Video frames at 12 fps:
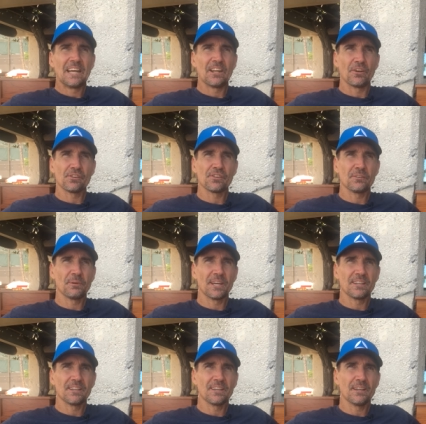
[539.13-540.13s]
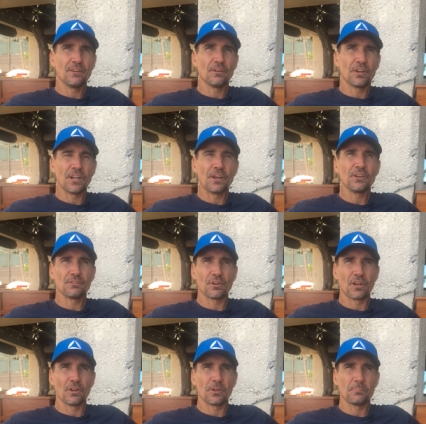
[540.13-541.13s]
and I said, mate, I know you've
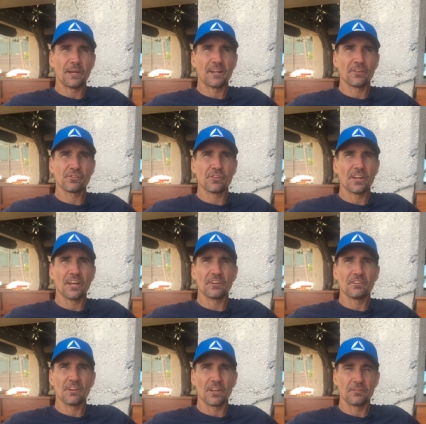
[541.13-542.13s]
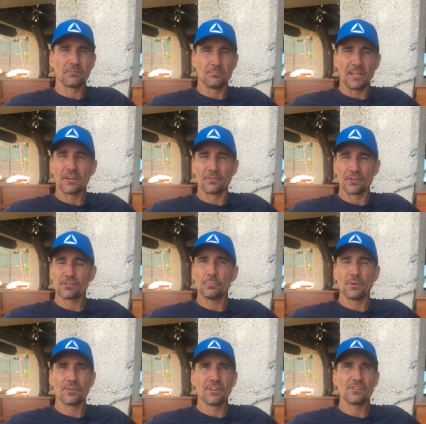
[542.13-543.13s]
got a lot of paddlers that aren't like mega
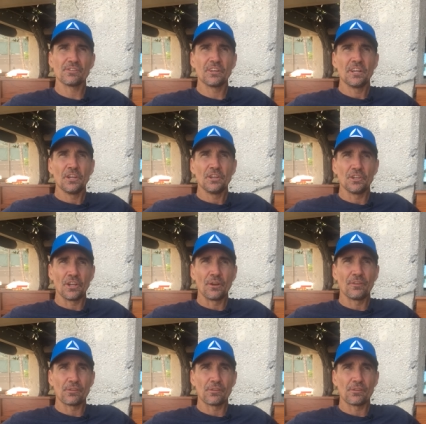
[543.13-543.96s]
experienced. You know